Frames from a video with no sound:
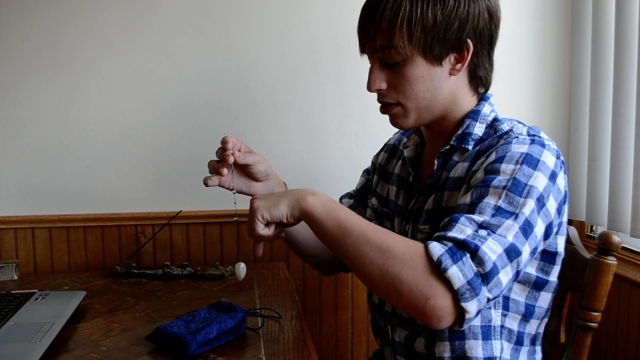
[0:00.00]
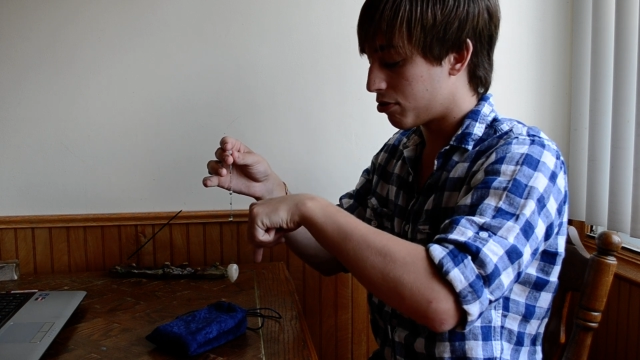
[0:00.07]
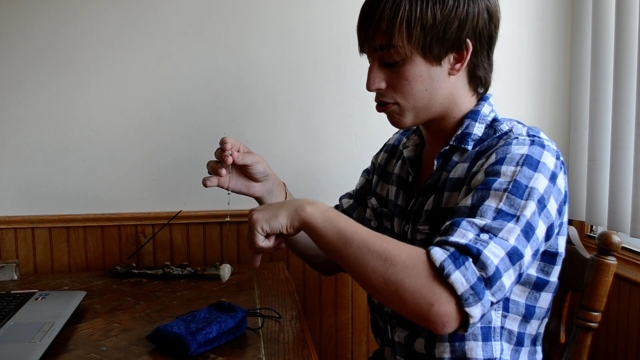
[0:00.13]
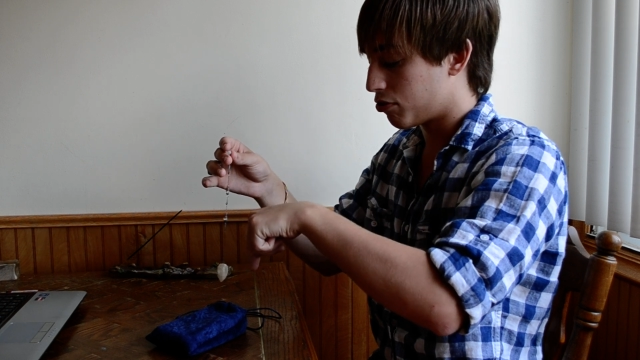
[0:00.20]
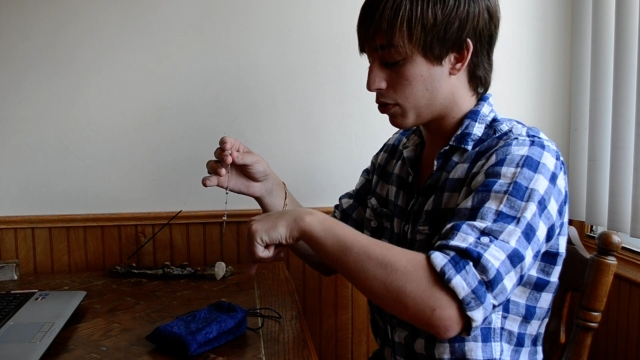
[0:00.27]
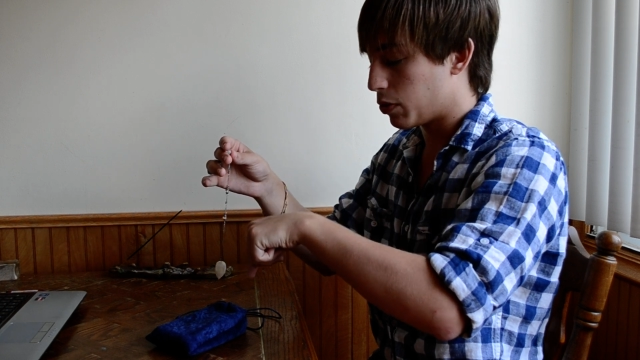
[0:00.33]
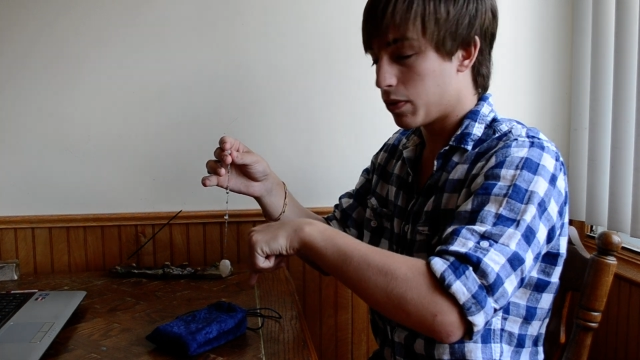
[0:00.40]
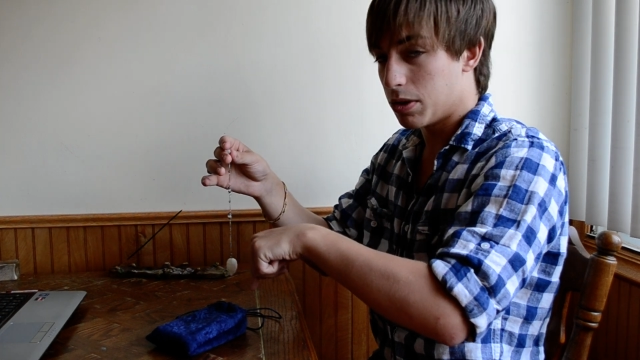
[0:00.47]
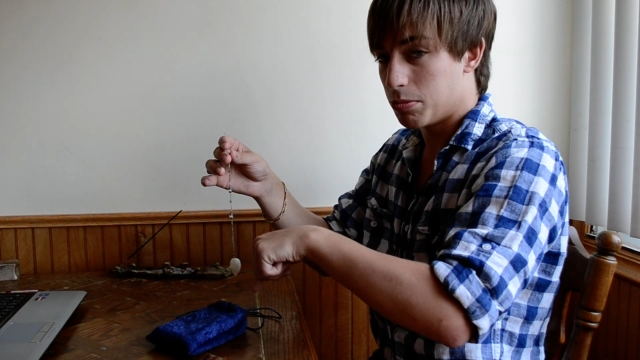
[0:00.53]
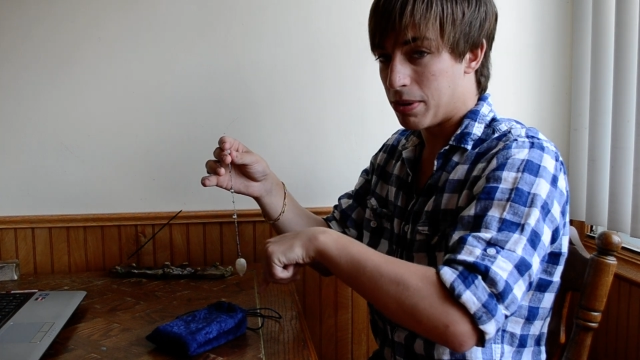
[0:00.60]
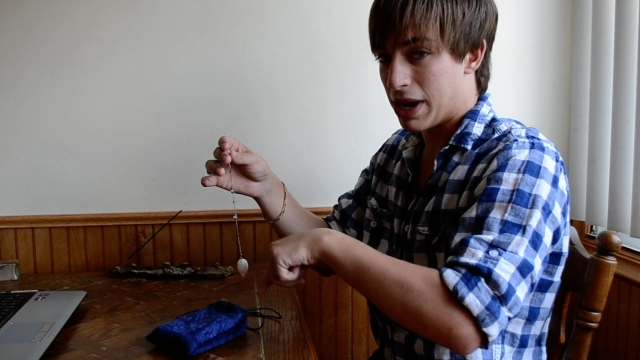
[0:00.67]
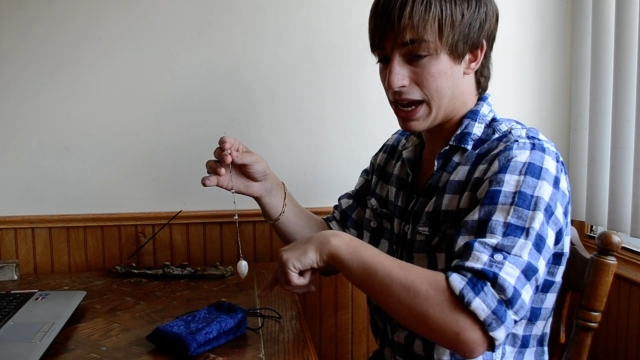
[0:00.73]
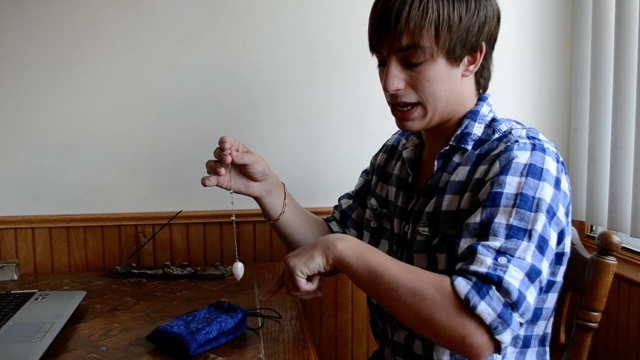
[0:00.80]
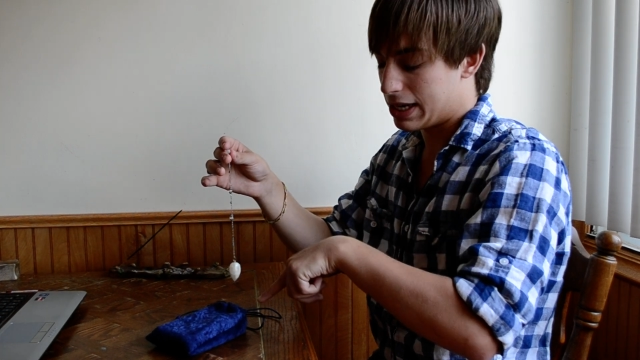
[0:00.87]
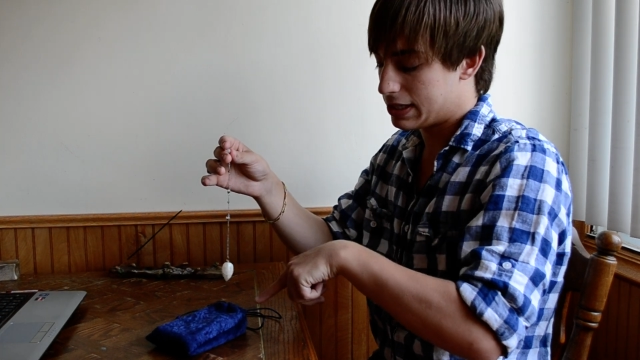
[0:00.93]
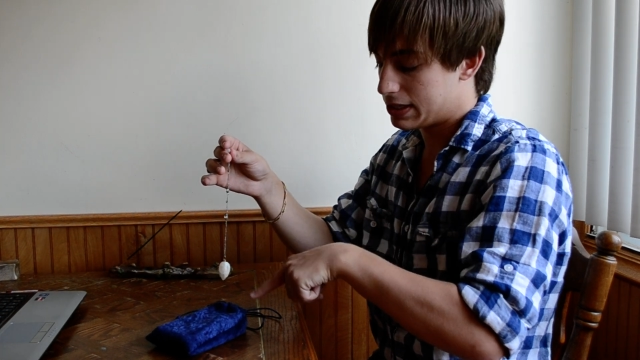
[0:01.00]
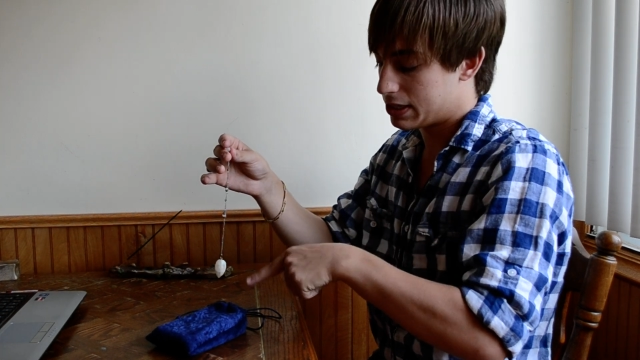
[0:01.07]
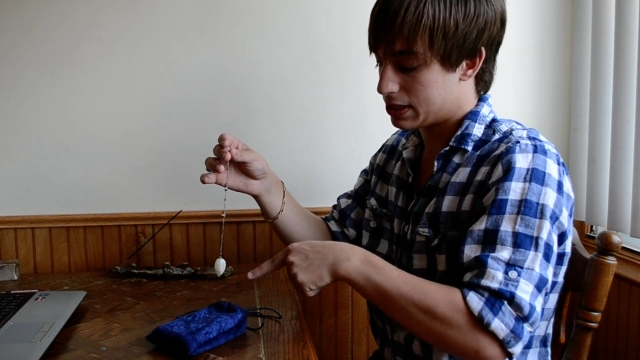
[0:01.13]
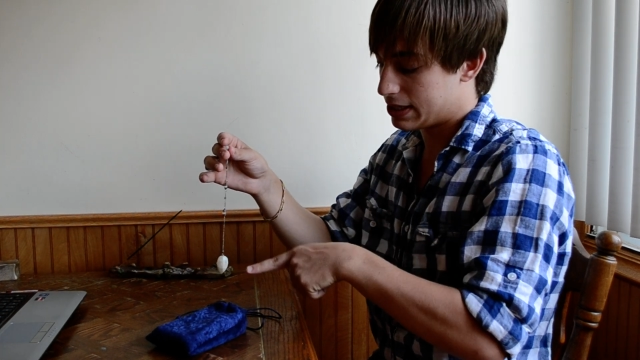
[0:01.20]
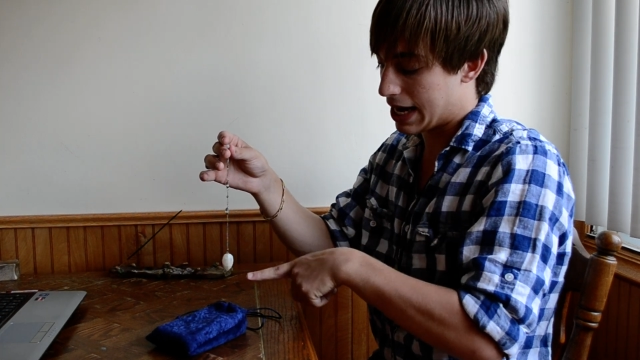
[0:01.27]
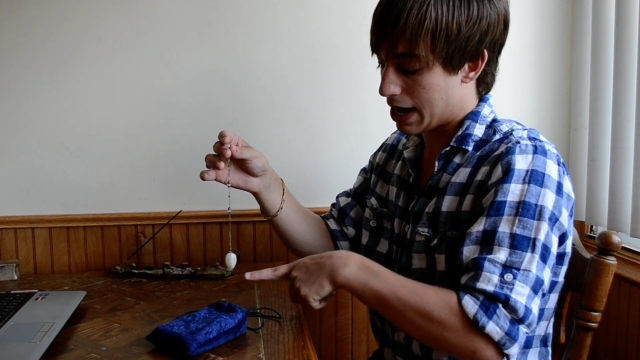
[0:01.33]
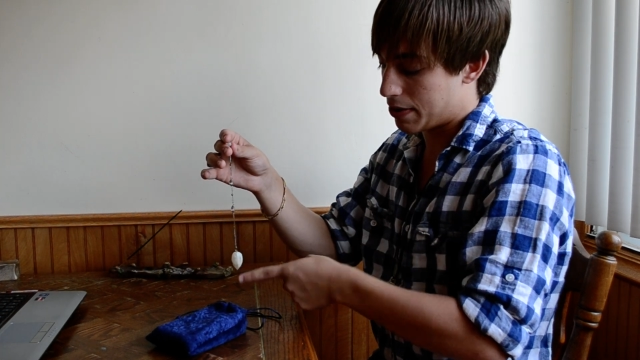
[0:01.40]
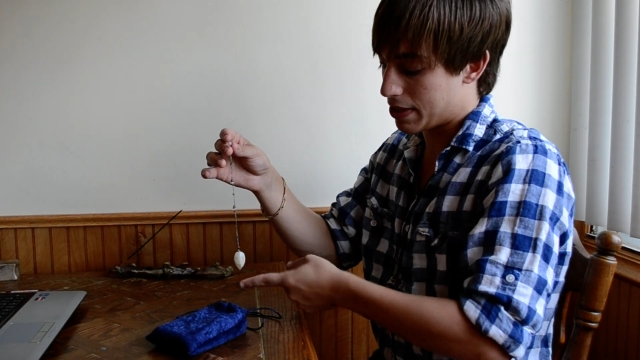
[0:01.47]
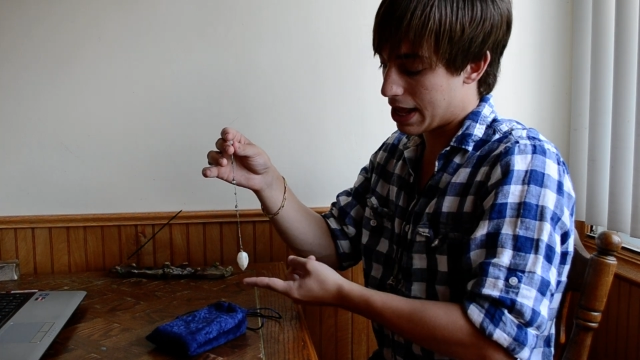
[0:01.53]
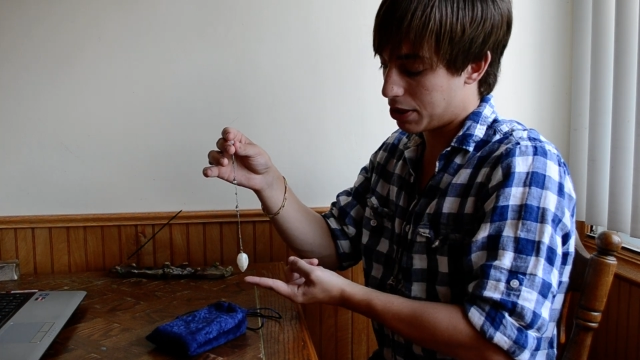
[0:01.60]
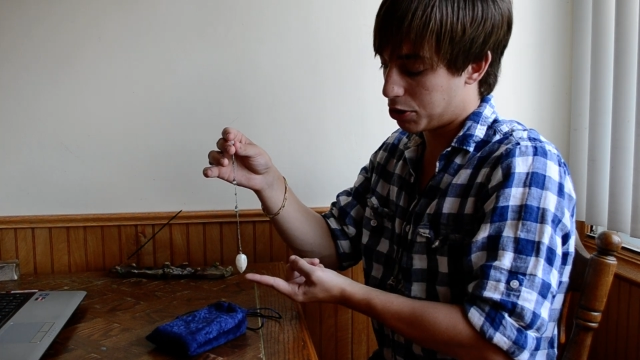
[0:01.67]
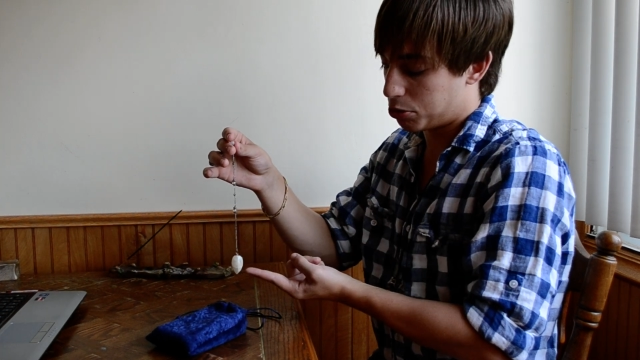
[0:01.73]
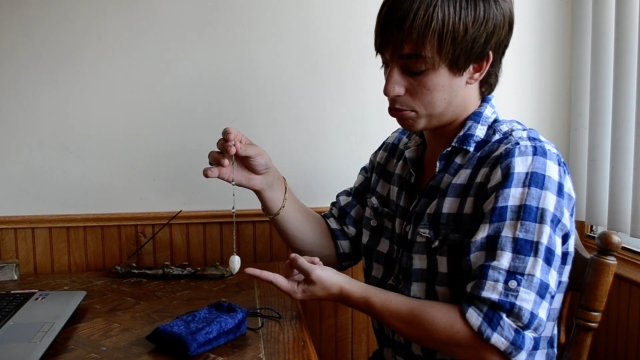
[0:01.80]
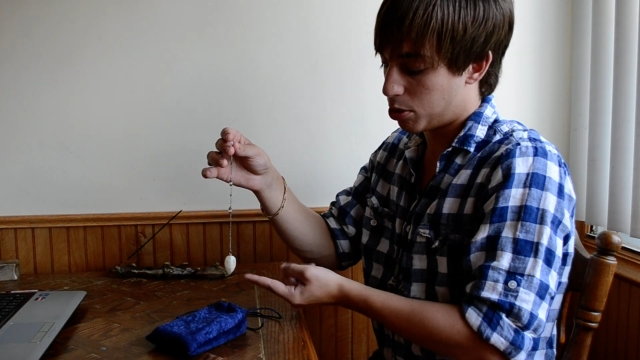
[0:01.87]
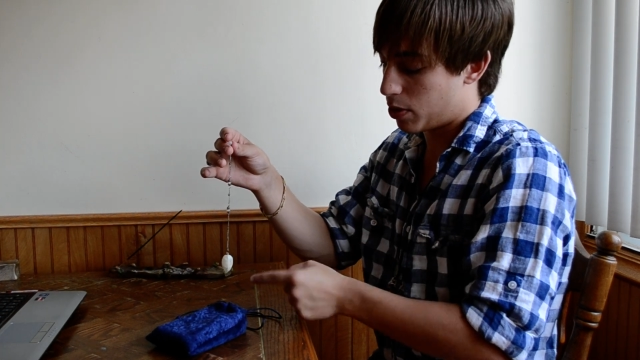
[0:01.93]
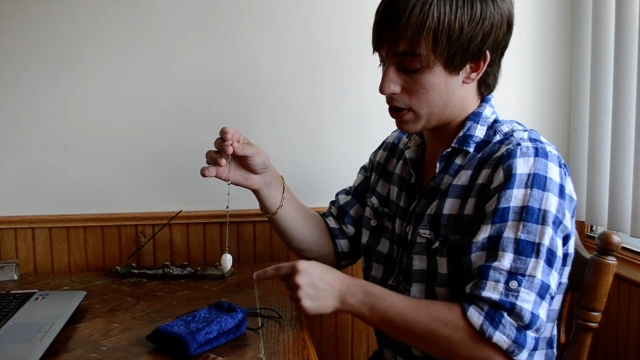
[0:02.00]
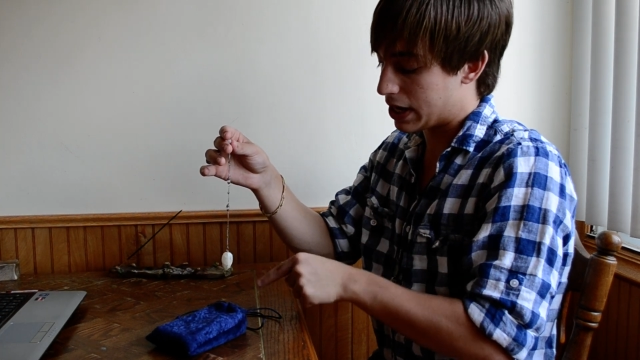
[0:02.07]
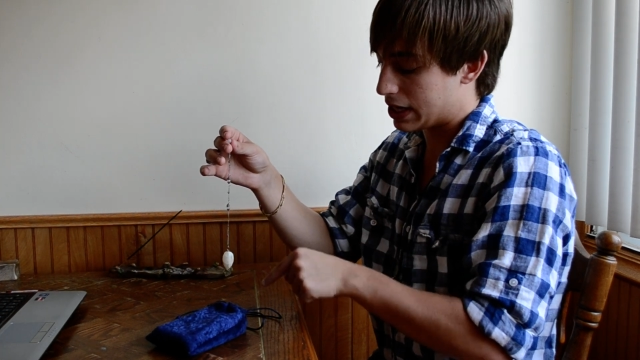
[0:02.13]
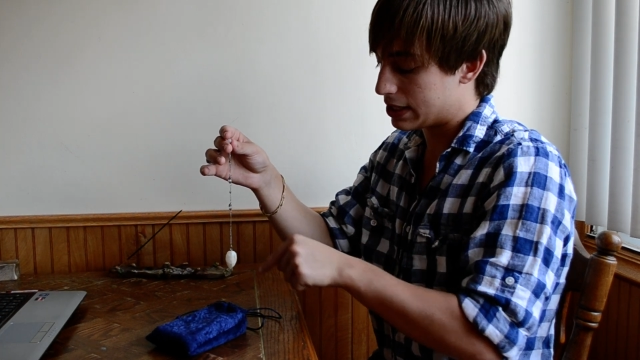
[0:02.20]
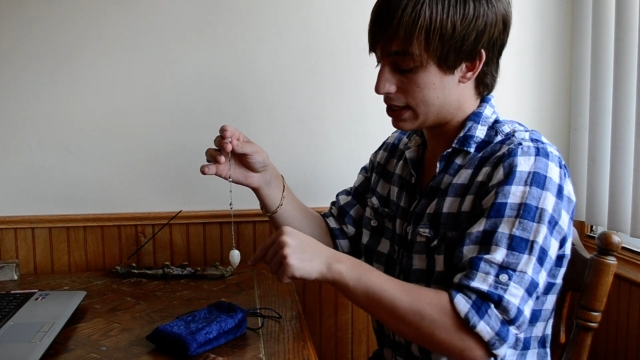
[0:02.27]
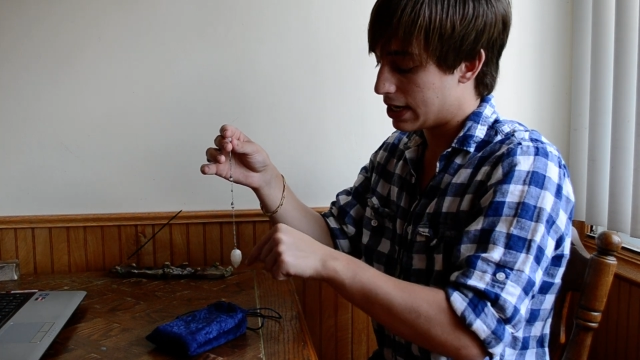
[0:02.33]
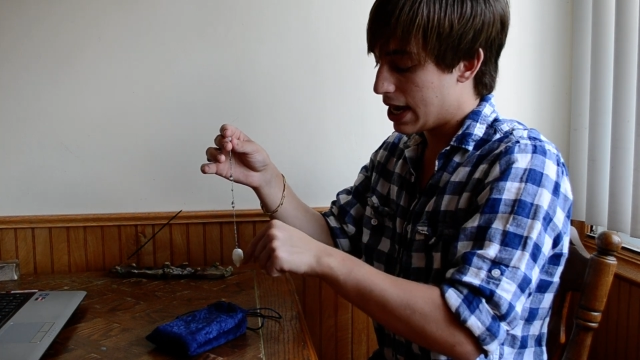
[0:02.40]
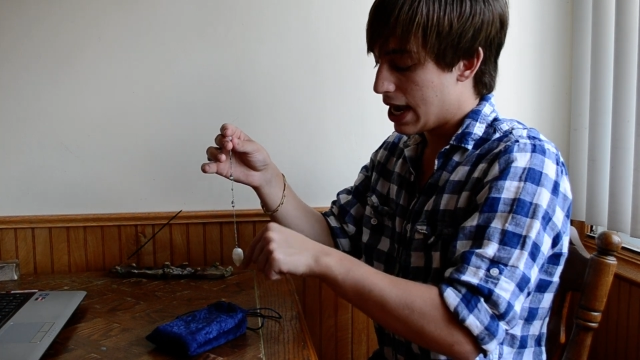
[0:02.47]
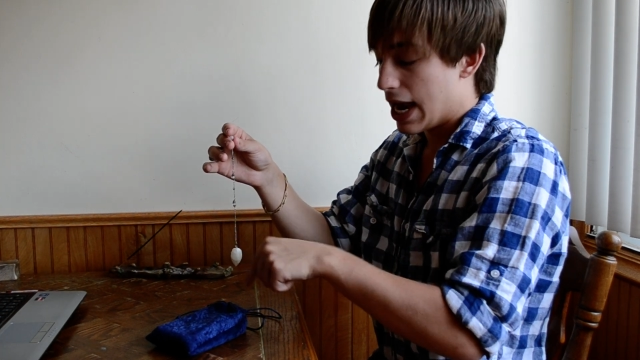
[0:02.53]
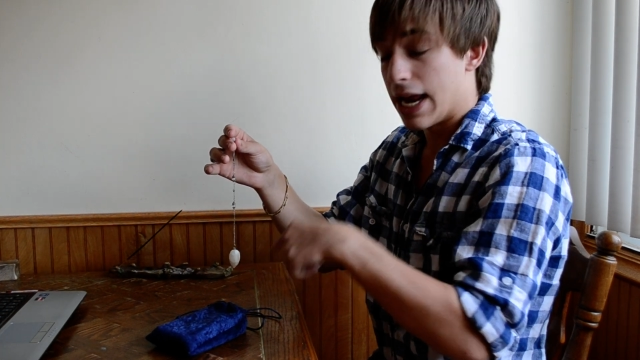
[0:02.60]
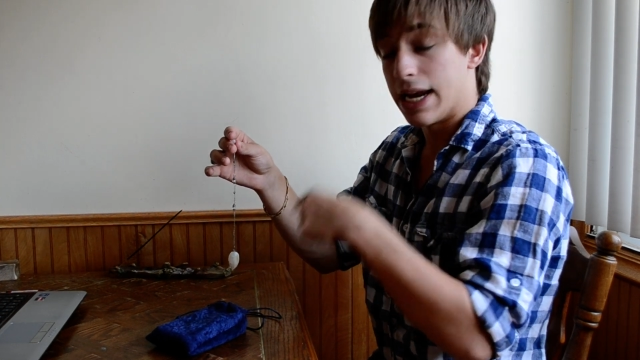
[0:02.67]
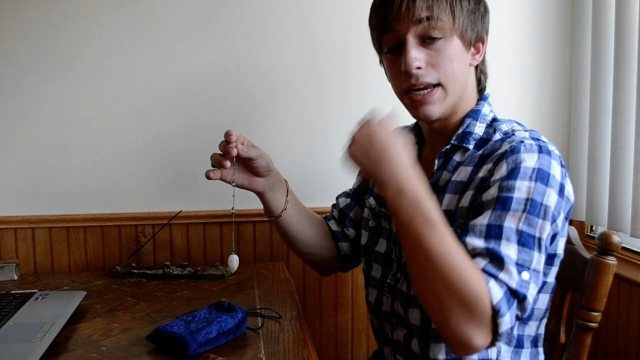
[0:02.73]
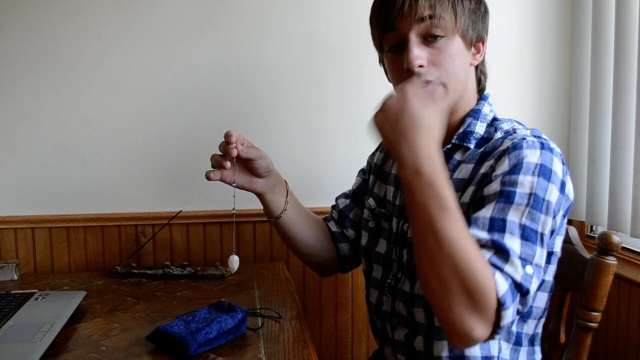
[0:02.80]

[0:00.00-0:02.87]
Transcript: through the base, down that little point, and